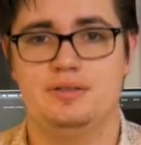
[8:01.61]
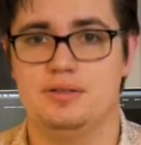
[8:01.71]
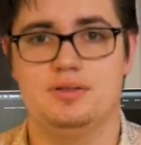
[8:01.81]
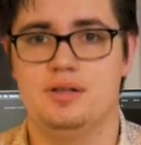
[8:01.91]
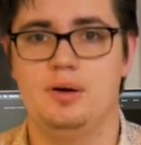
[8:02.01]

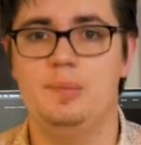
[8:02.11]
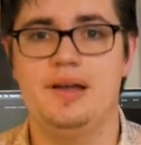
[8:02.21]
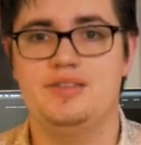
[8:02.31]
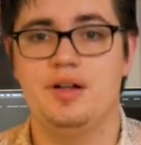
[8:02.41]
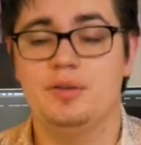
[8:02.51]
which is, you know,
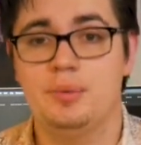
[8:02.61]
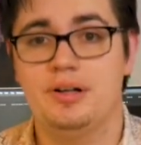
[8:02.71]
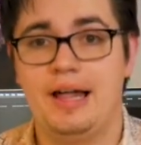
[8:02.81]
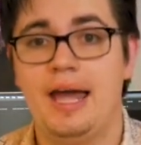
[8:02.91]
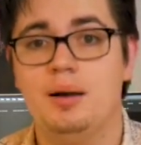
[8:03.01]
based on the
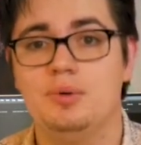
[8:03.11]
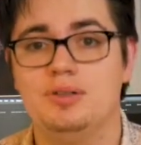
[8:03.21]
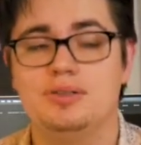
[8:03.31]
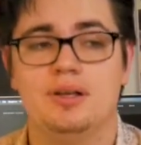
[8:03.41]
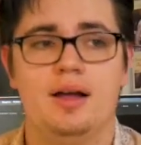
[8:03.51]
real
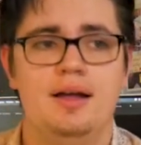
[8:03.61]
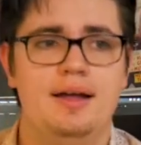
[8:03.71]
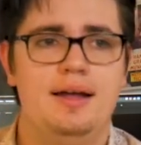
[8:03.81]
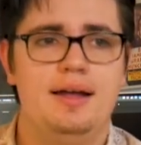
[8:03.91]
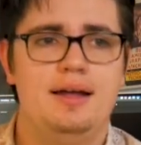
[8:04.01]
animals.
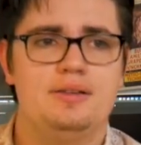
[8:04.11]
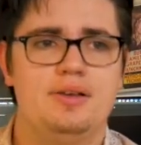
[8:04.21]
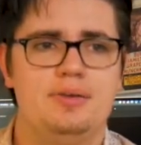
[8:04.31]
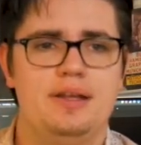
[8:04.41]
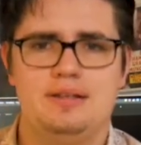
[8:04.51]

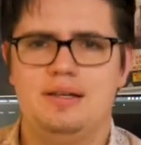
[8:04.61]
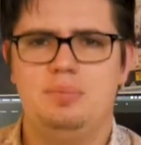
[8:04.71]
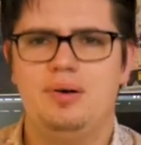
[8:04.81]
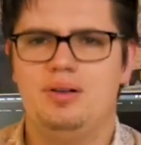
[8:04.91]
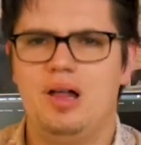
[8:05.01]
So they
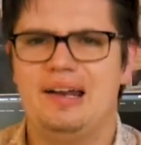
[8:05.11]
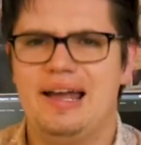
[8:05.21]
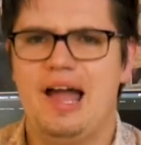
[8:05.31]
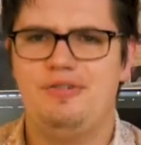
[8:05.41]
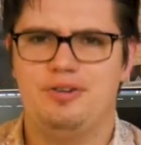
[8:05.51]
did put a lot
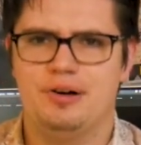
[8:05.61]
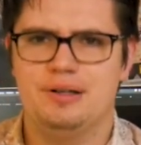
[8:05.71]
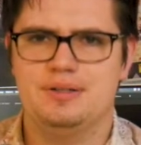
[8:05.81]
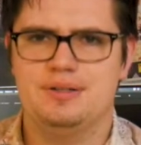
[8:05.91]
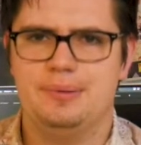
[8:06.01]
of effort
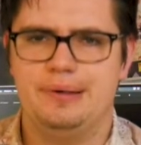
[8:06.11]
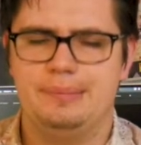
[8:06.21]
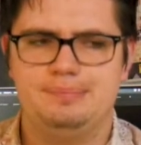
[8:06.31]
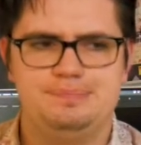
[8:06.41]
into it.